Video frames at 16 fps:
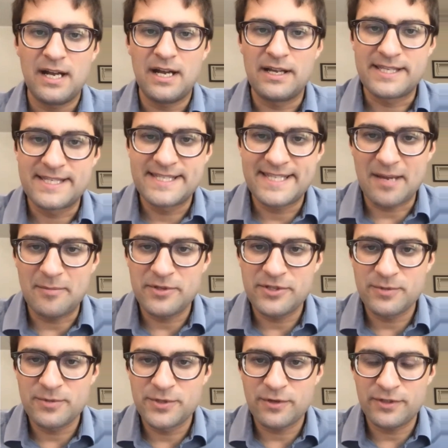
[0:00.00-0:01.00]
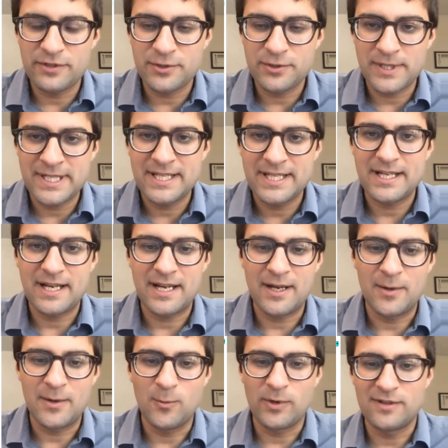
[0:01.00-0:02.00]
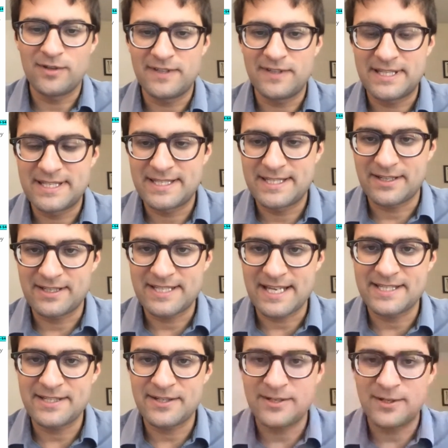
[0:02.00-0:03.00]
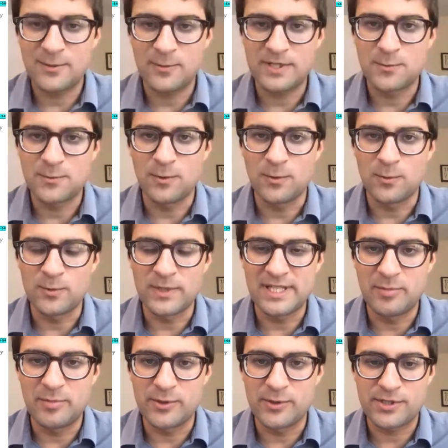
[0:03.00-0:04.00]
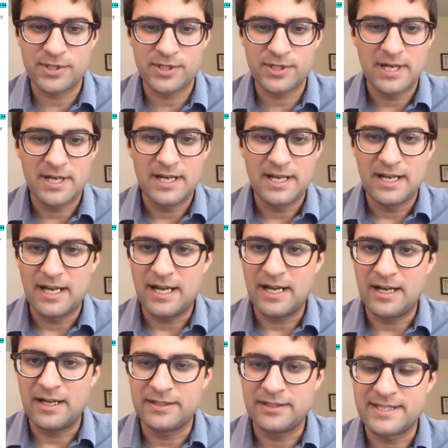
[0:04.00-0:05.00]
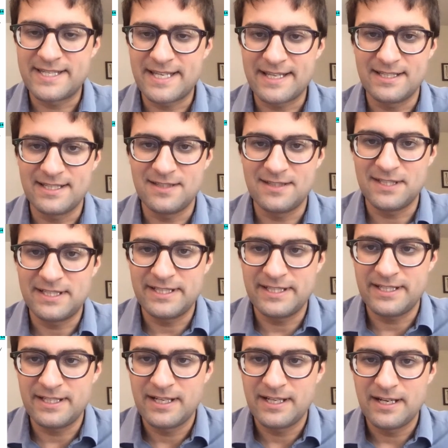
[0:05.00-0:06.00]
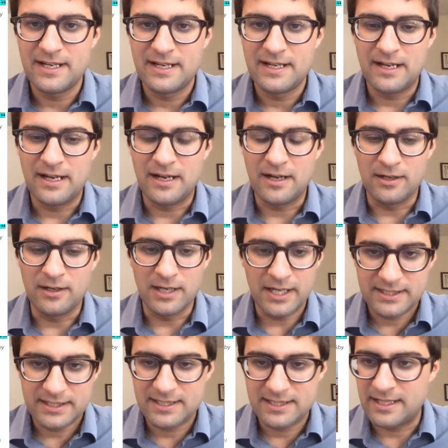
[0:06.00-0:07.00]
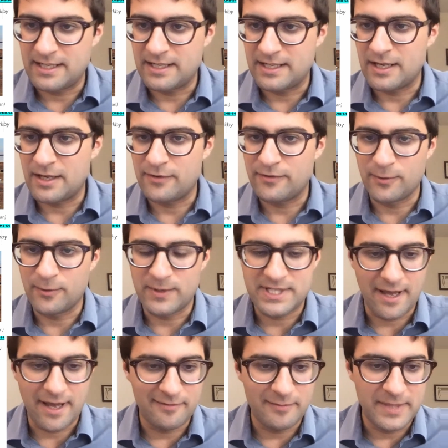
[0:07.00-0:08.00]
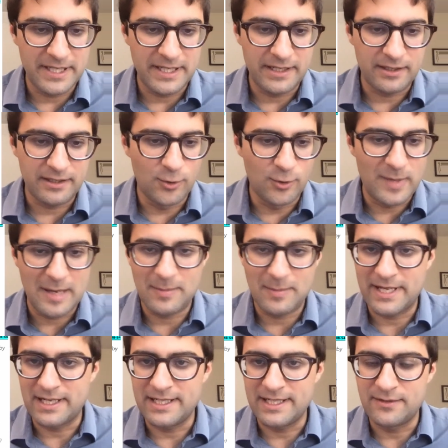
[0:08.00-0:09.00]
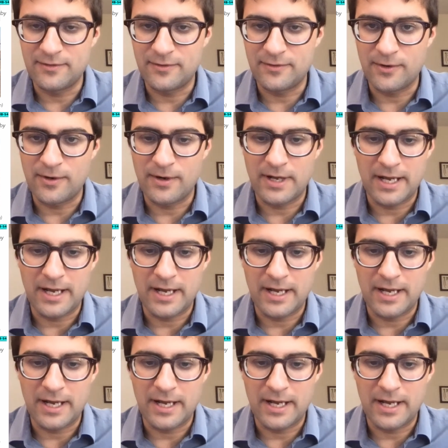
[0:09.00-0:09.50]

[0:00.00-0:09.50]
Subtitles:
Simon's Observatory, one of its successor, which will really push the sensitivity a lot, and for which I have been co-pipeline lead for